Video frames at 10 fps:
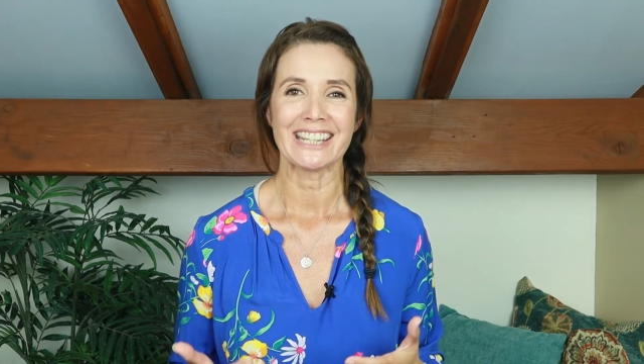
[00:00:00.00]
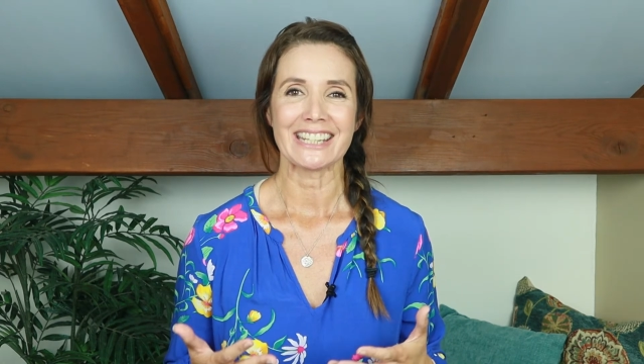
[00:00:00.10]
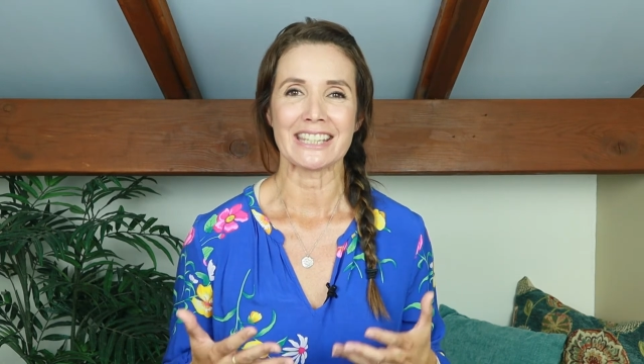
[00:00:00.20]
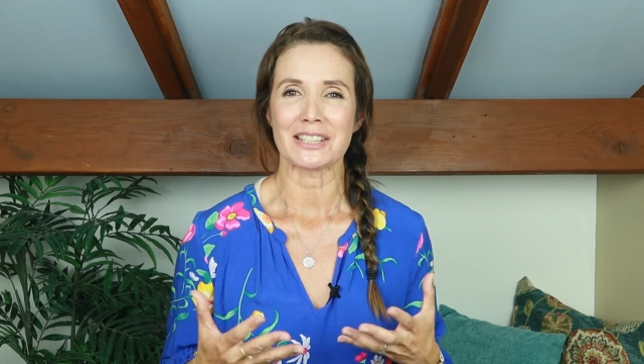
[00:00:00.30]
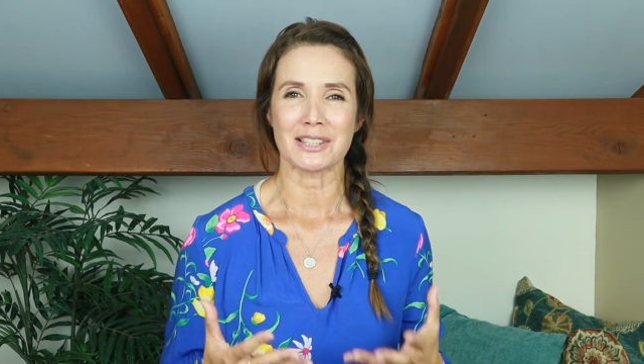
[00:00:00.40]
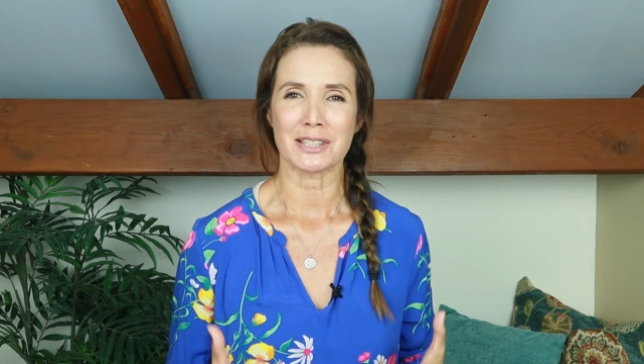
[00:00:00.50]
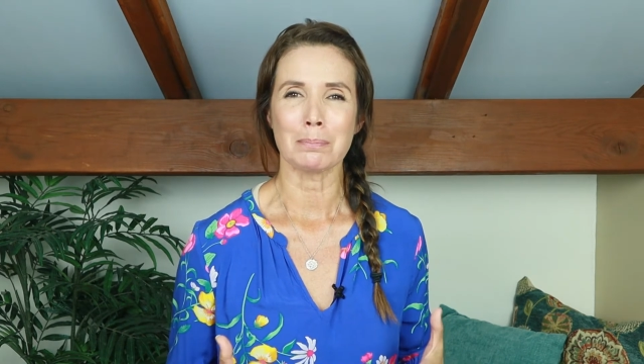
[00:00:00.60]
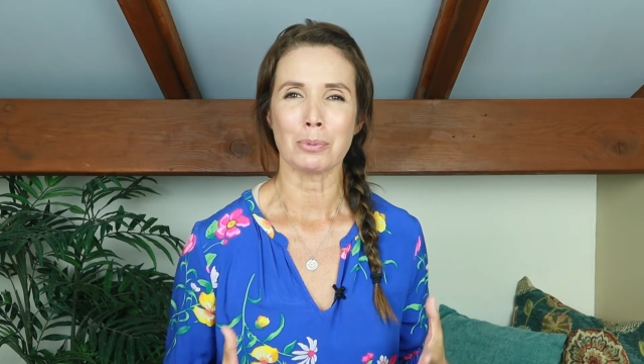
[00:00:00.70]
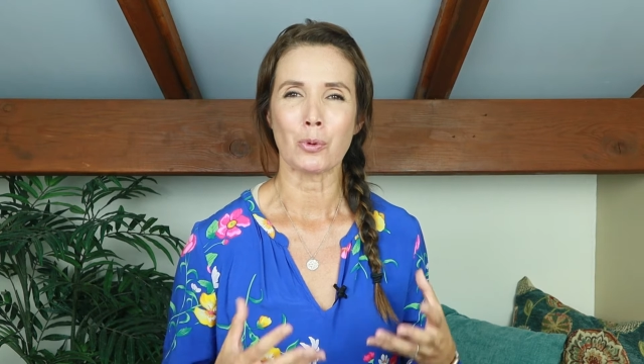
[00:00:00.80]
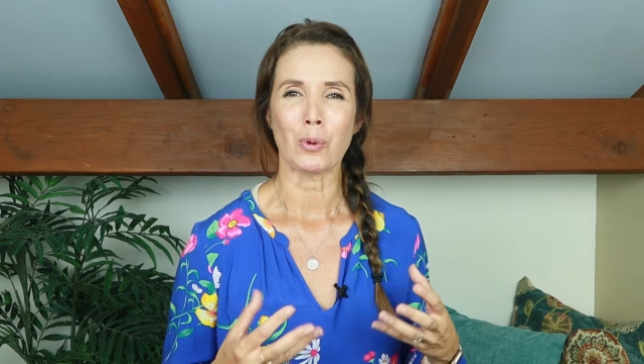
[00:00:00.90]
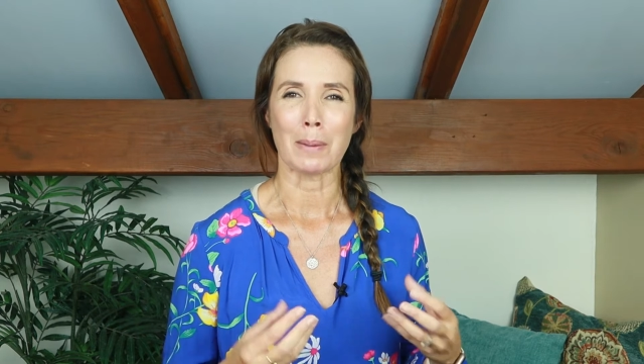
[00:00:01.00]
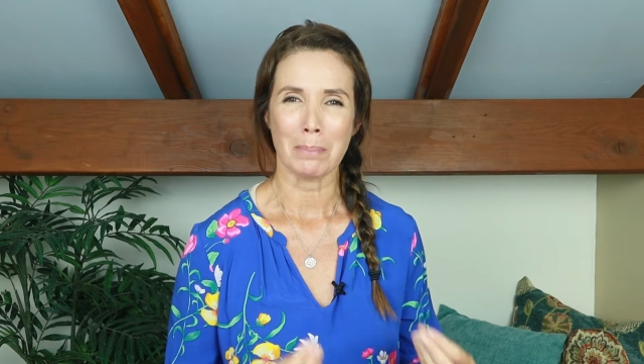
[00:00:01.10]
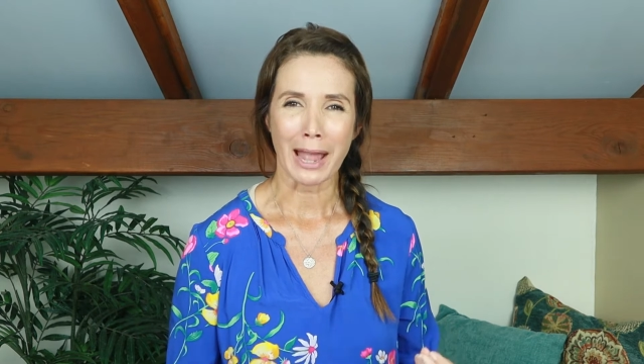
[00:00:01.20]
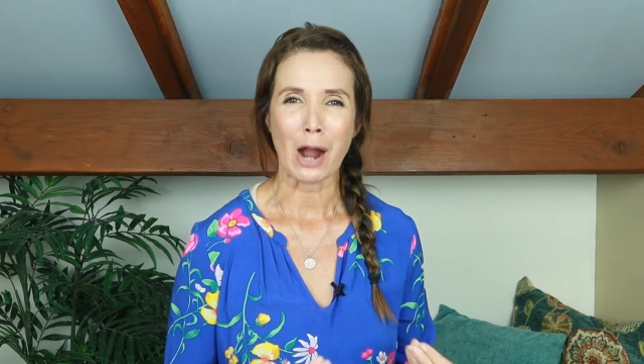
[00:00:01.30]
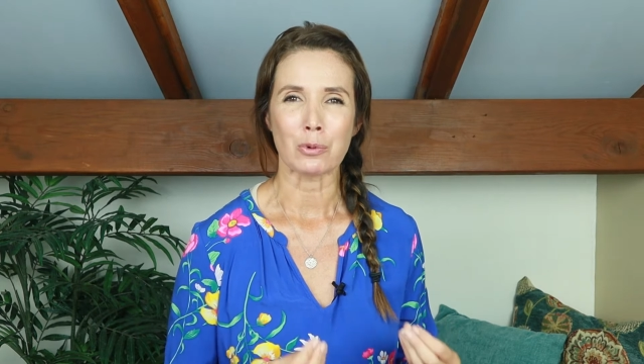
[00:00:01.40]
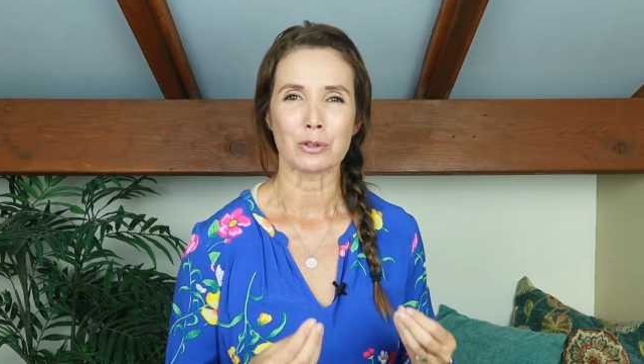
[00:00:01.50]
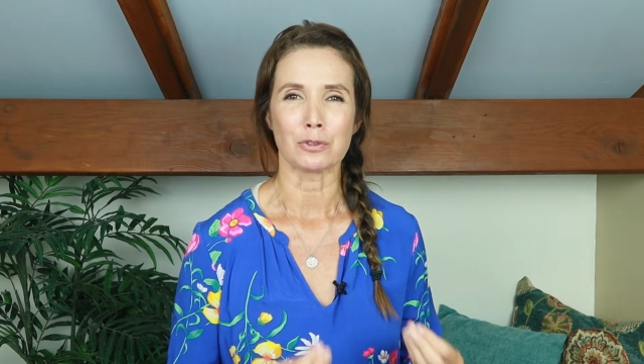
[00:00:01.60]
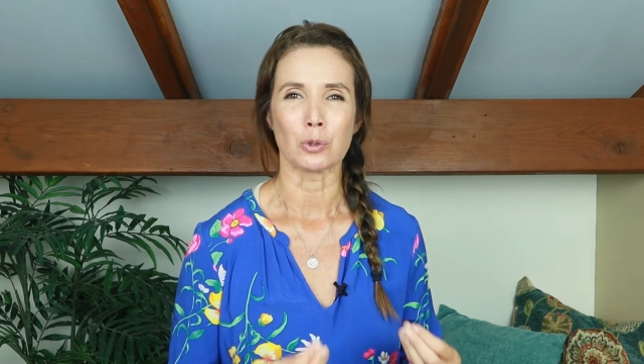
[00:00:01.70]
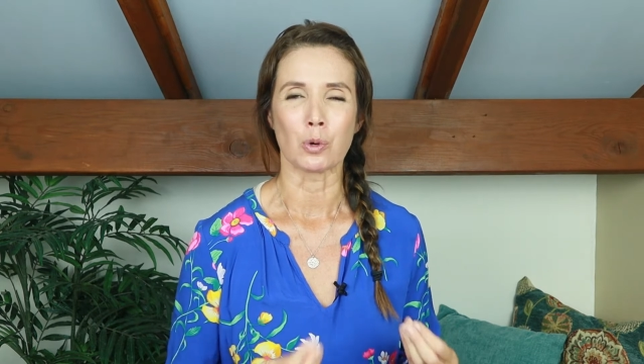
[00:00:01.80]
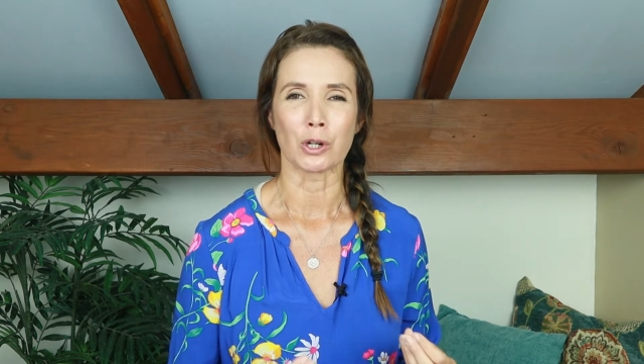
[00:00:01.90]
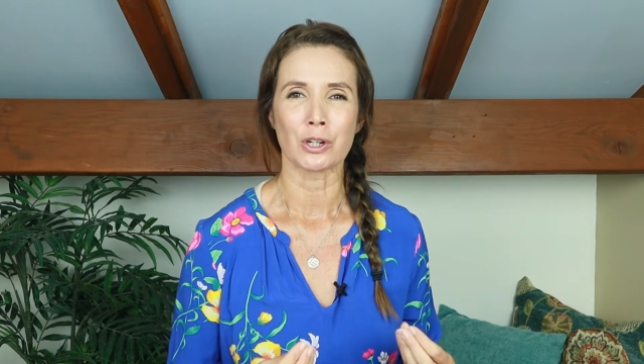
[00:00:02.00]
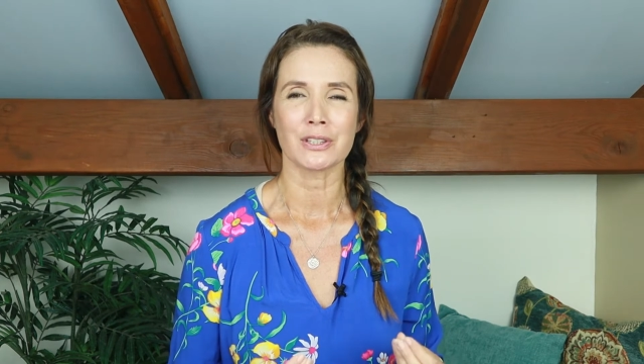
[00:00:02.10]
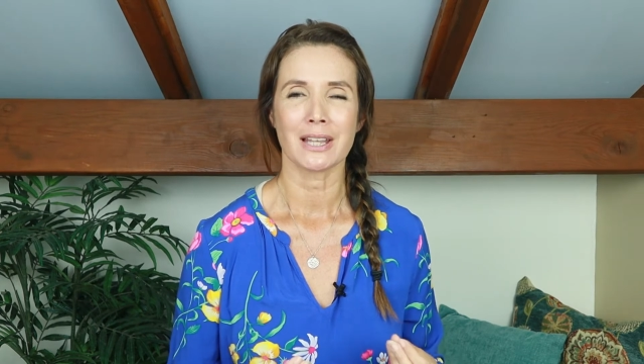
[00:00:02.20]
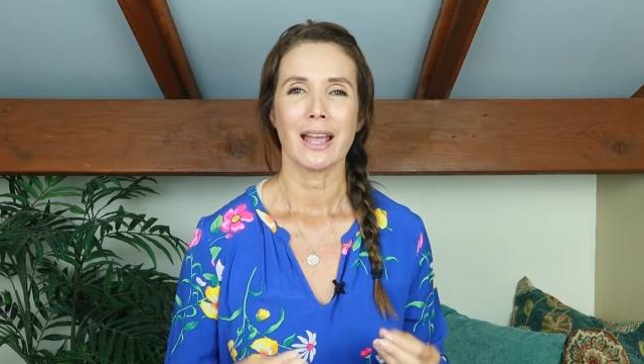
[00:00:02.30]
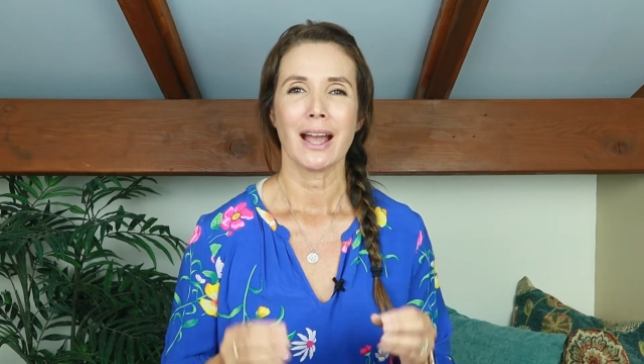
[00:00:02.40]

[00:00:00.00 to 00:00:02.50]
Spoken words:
in the simple and powerful words.